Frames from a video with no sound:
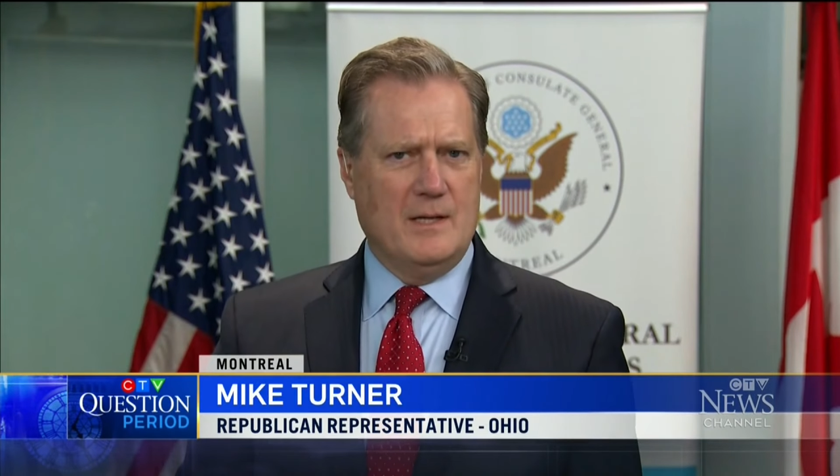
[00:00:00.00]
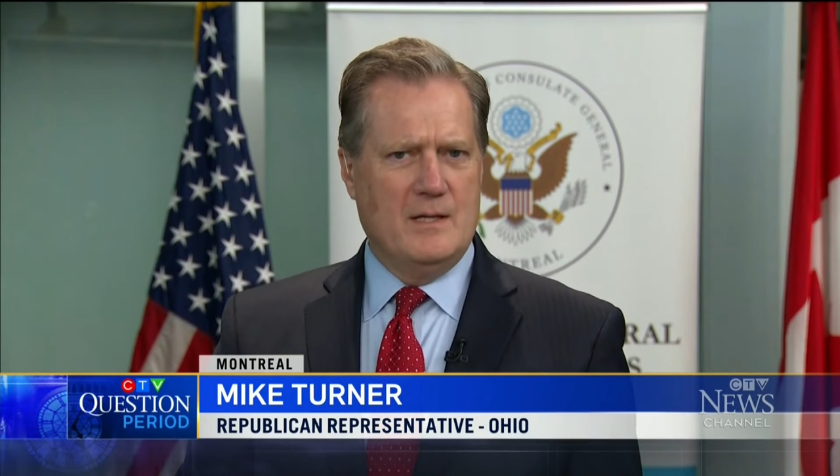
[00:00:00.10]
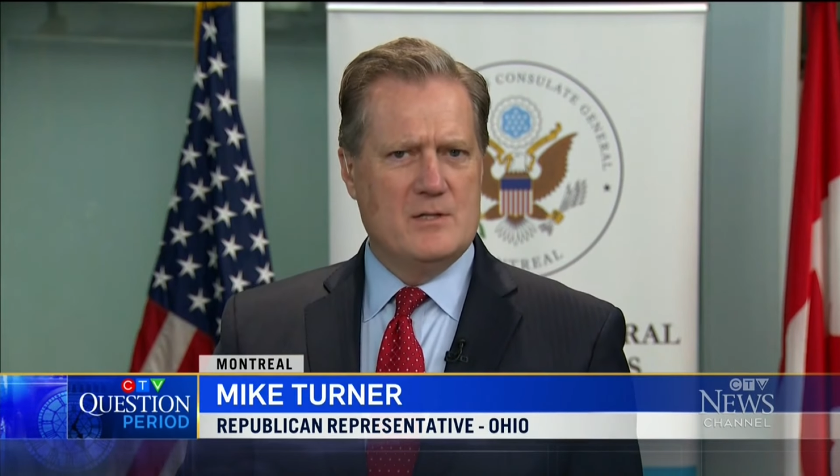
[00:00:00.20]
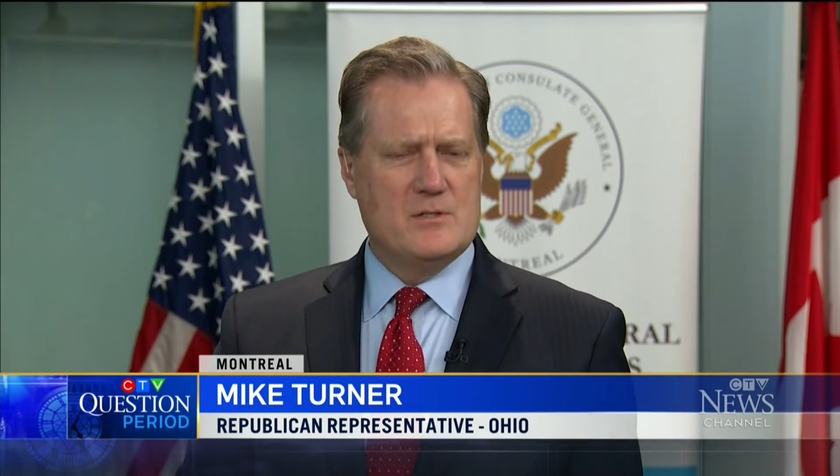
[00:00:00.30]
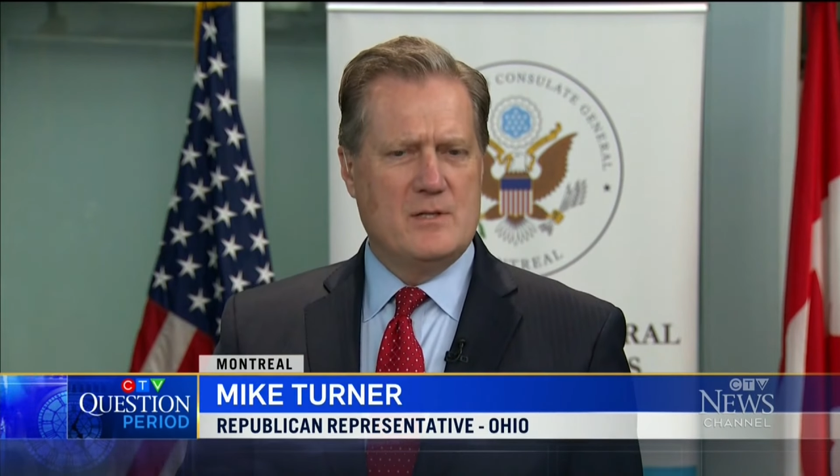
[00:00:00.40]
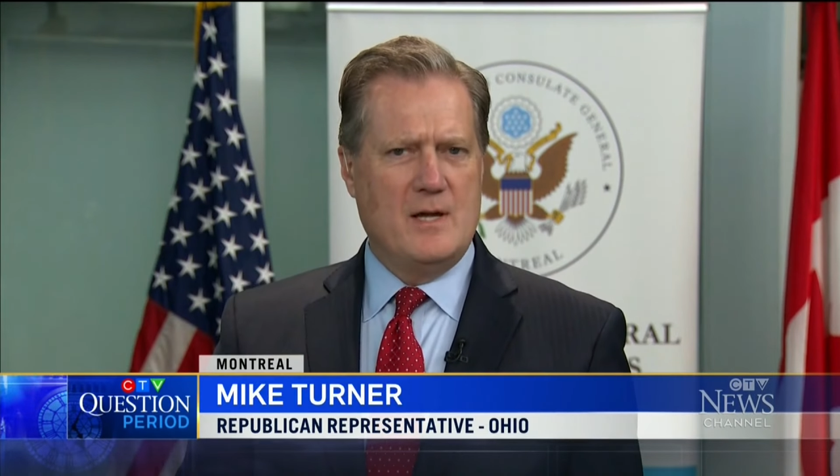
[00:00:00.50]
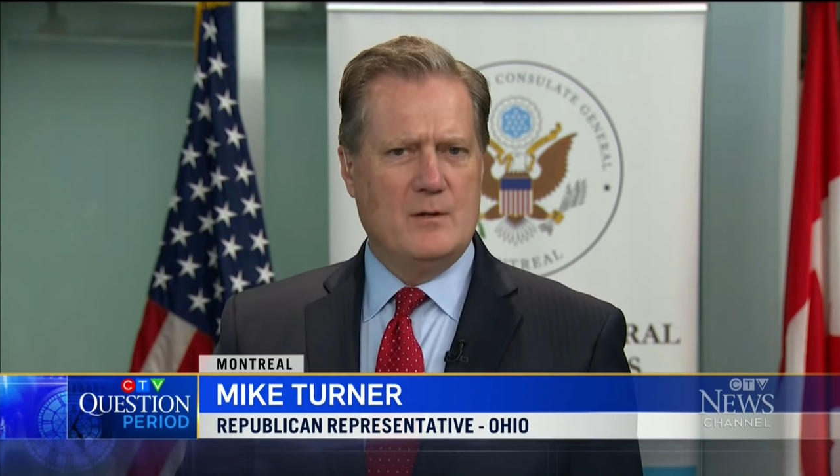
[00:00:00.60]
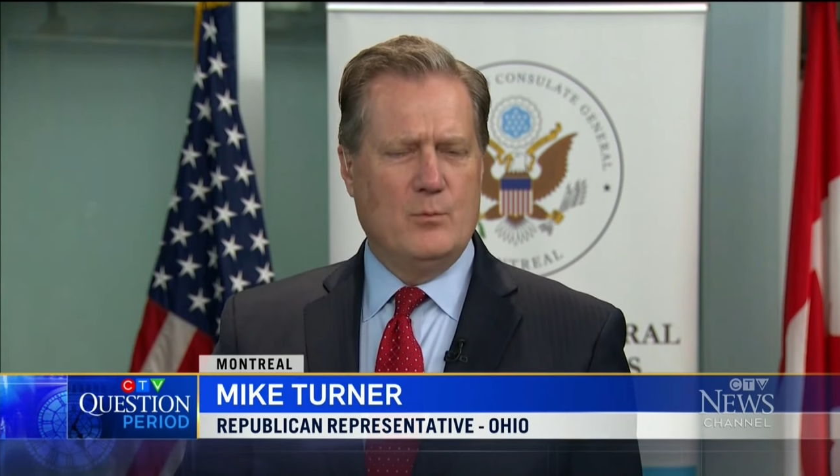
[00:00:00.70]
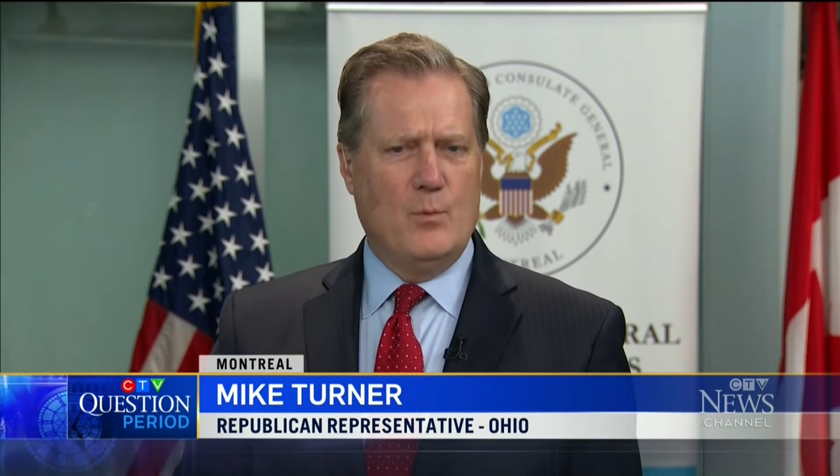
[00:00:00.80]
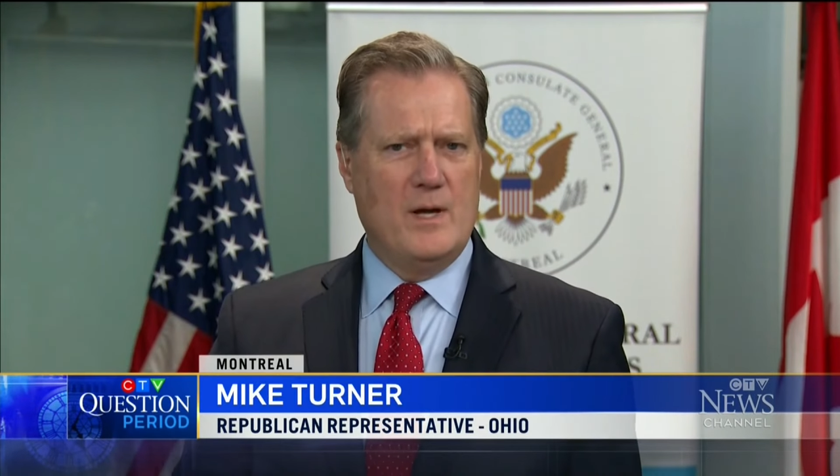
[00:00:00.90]
is
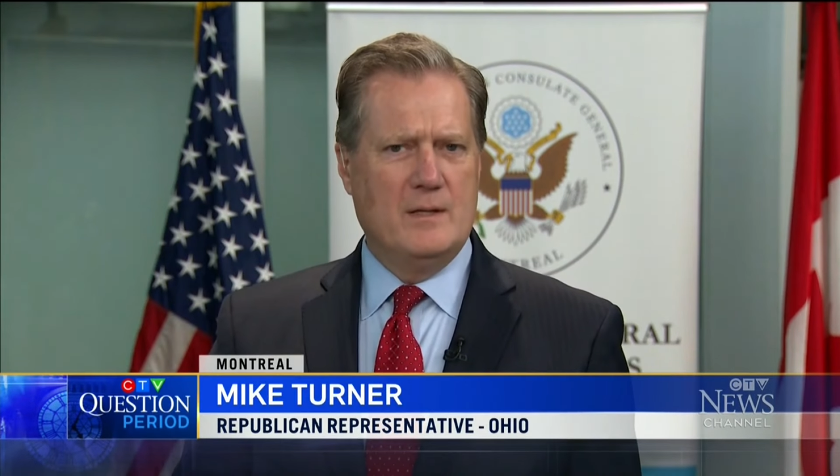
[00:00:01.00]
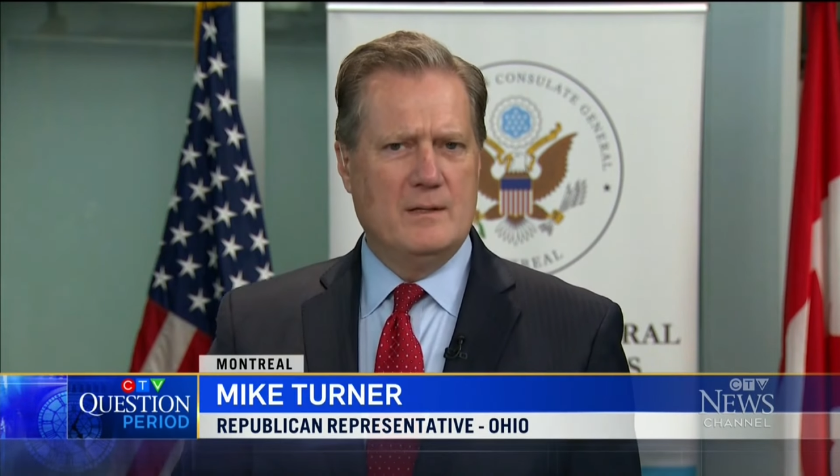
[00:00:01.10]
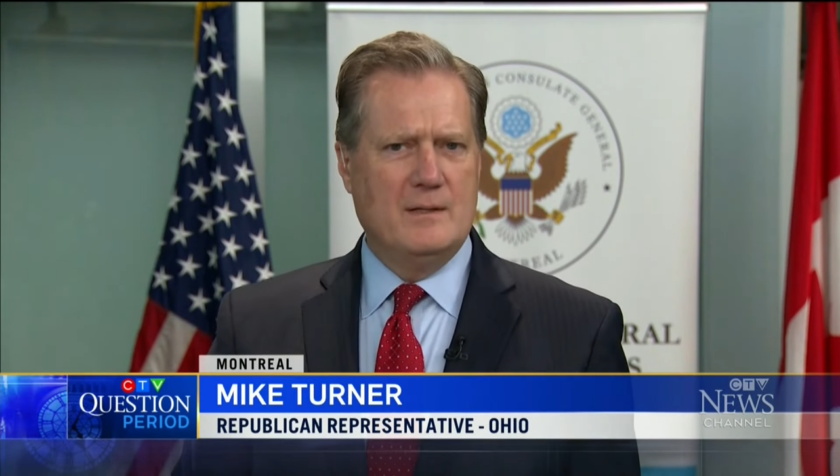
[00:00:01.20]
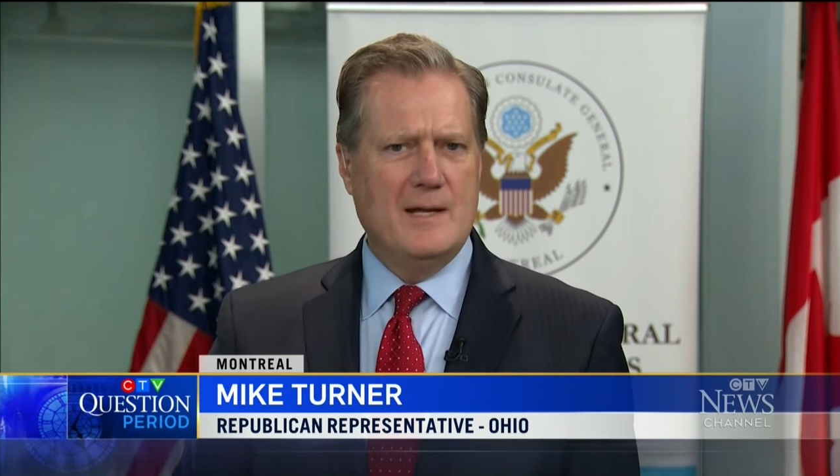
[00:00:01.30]
that when